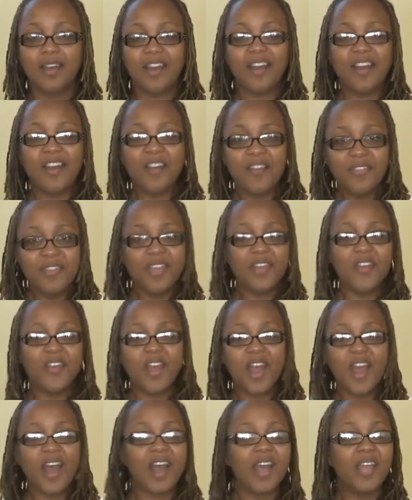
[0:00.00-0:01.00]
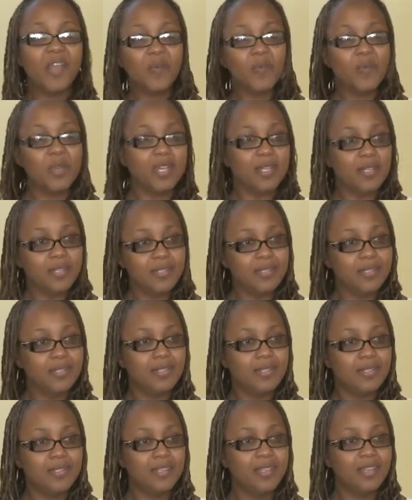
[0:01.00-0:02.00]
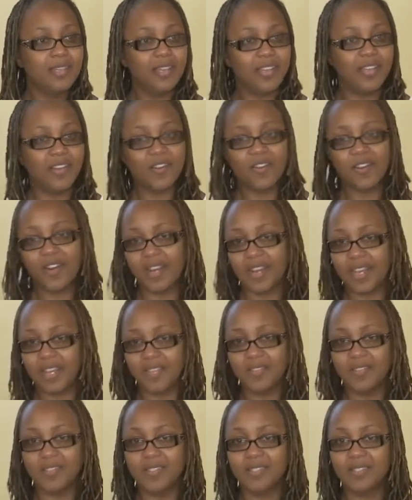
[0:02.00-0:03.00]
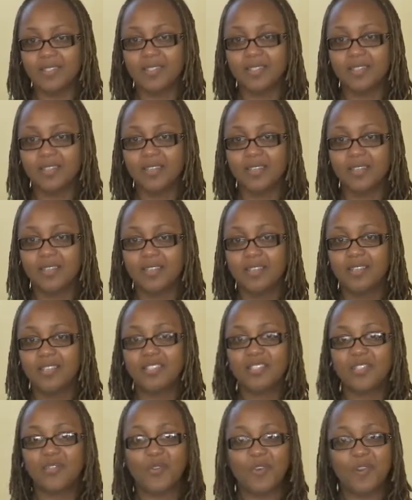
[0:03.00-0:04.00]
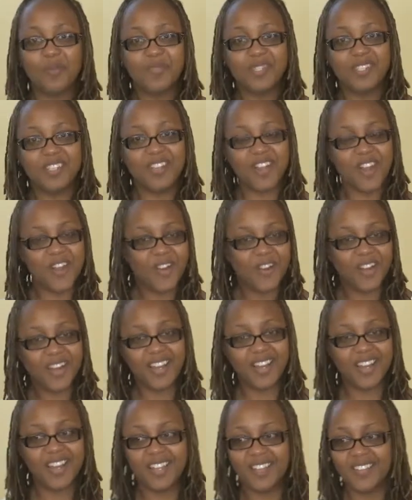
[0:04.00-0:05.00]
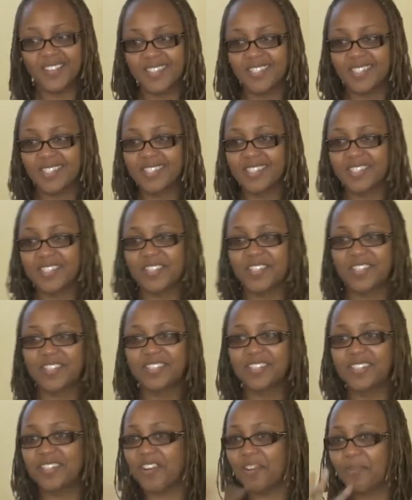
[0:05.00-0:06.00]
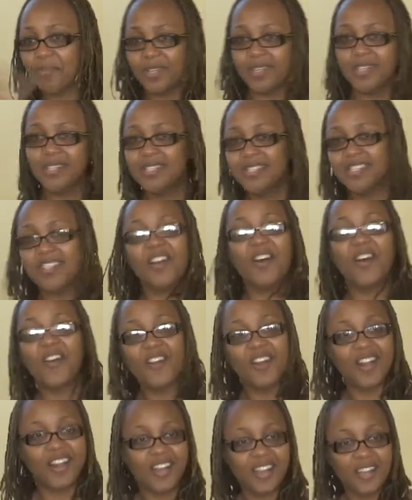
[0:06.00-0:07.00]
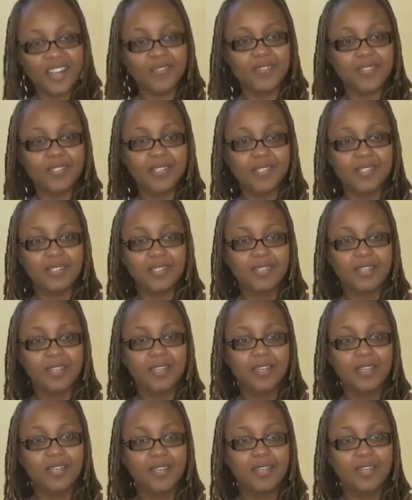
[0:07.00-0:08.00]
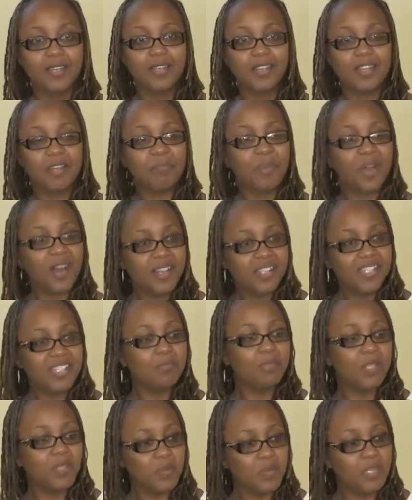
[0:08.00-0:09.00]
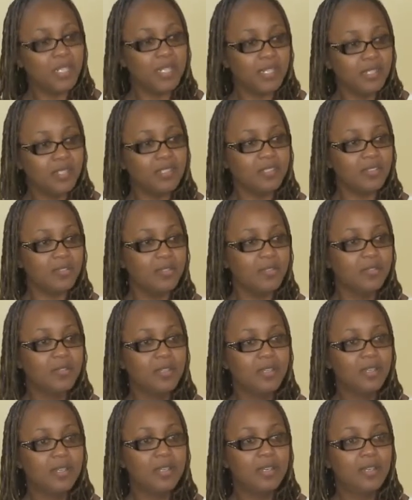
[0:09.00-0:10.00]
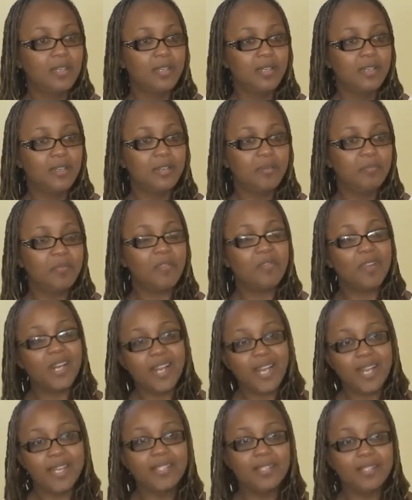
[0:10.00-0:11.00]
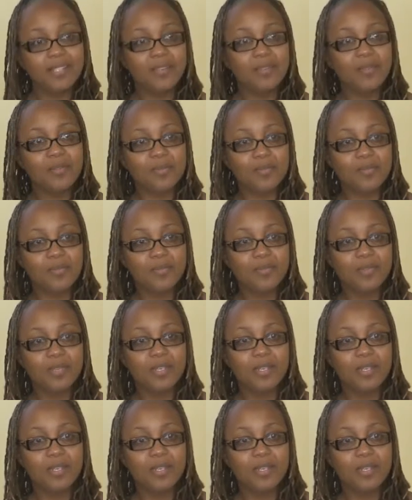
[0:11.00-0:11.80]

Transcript: Are there high winds in our lives, storms in our lives, turbulence in our lives that possibly we need to be relaxing through?